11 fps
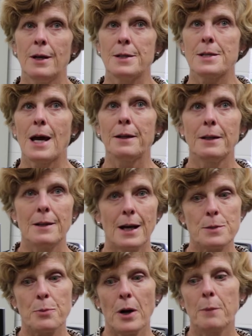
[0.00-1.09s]
And sadly,
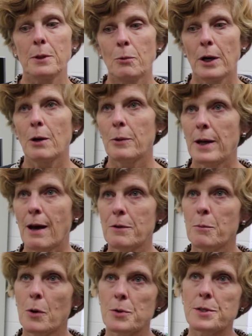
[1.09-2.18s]
that's probably where we have the
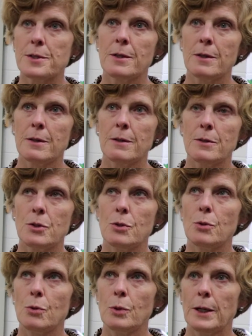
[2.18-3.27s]
most
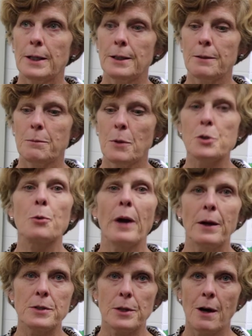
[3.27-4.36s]
to uh, most
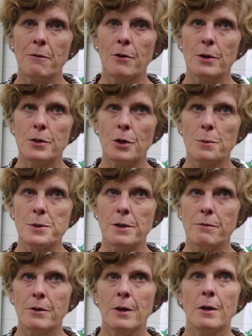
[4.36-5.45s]
ground to cover in terms
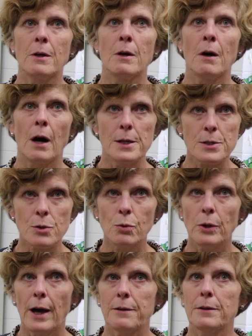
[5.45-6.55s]
of high
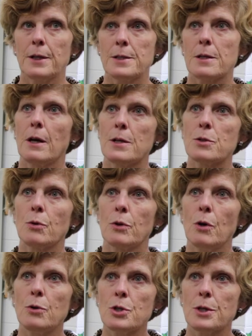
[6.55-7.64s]
school athletes and high school
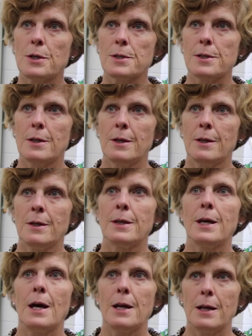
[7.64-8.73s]
coaches
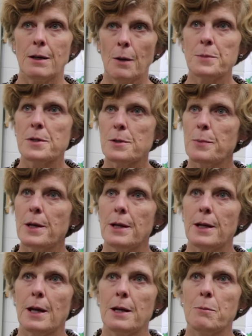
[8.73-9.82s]
getting up to speed
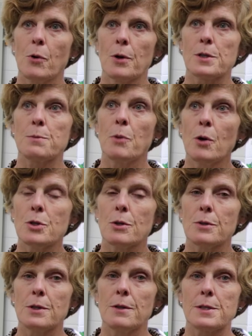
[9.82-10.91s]
and getting more
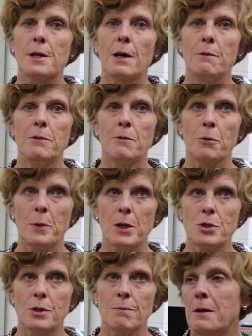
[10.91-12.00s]
exposure to this kind of
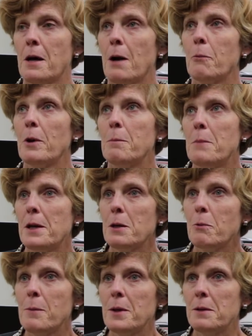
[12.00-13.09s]
information. Not many
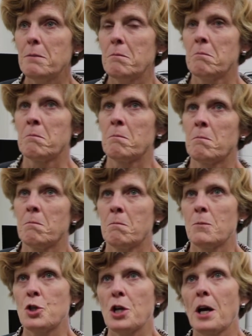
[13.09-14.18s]
women
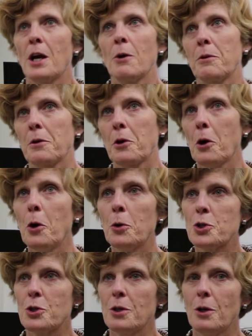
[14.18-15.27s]
share with a
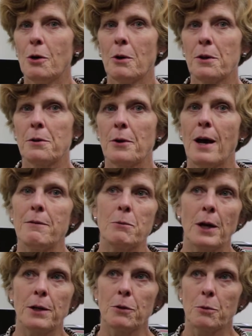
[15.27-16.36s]
coach, you know, whether they're having
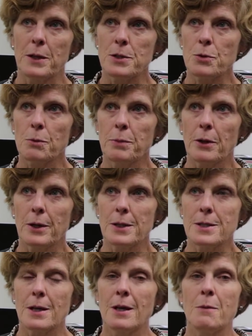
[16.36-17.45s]
regular menstrual
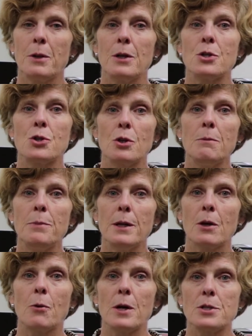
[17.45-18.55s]
periods, but it shouldn't be a
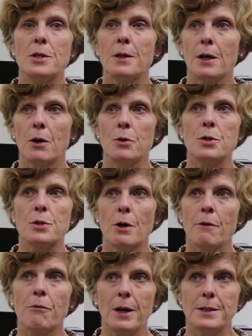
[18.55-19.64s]
question that coaches are
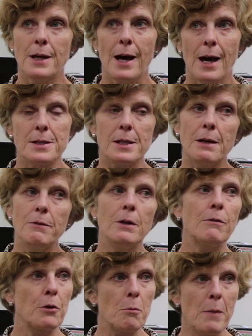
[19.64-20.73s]
afraid to ask, even
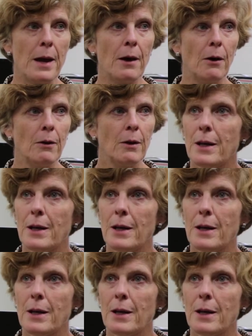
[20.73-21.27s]
if they're male.